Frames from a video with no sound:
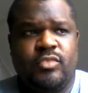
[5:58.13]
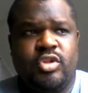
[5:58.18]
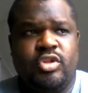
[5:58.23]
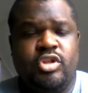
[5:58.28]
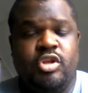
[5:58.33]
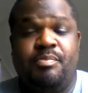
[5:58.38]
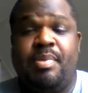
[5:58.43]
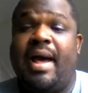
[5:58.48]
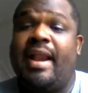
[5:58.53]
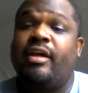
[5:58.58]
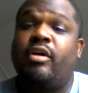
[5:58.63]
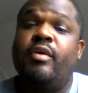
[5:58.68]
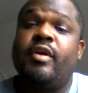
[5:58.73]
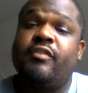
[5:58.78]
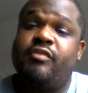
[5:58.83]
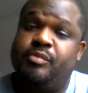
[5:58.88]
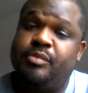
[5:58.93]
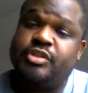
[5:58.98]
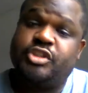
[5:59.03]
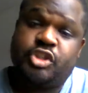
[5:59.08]
You're probably going to
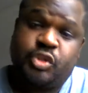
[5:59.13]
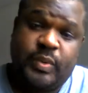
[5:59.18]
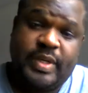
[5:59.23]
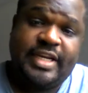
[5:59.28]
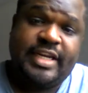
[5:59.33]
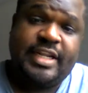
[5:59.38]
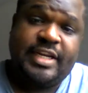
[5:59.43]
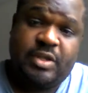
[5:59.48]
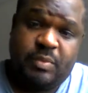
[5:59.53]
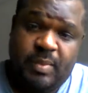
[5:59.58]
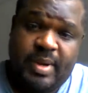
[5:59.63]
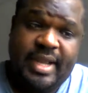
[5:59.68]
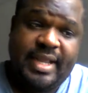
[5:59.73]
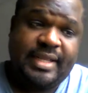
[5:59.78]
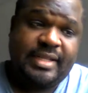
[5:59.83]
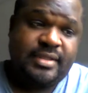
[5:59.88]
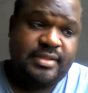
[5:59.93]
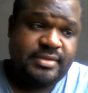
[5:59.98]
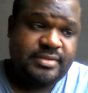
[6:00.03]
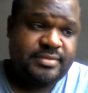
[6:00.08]
give him a treat
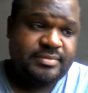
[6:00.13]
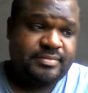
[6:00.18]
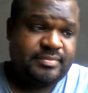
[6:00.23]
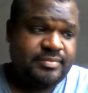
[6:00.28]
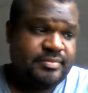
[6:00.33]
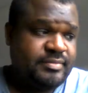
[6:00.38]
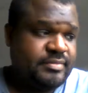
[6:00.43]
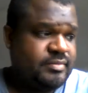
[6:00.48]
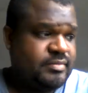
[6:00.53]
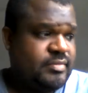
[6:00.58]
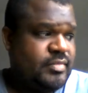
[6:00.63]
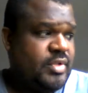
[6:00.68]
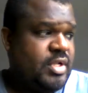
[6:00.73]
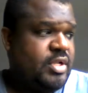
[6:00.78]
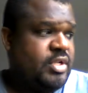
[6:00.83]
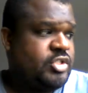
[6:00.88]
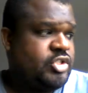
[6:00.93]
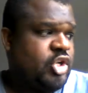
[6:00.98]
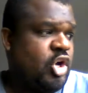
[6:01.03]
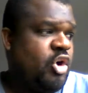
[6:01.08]
anyway.
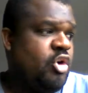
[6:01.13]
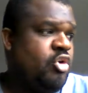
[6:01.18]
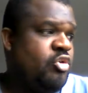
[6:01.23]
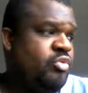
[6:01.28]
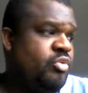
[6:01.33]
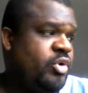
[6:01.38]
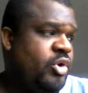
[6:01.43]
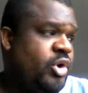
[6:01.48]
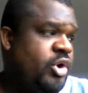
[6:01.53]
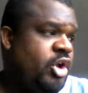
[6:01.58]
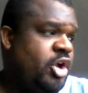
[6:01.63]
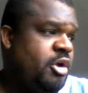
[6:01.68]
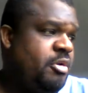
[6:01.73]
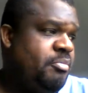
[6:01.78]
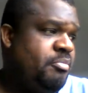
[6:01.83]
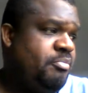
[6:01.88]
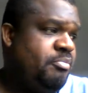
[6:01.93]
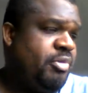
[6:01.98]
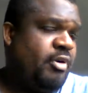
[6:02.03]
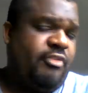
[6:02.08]
So,
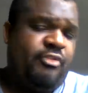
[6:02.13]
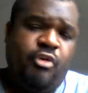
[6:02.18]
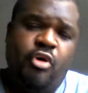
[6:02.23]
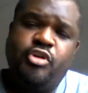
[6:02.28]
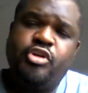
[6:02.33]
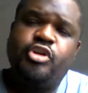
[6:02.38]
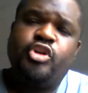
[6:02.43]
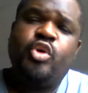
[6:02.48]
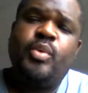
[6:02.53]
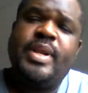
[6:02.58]
before you do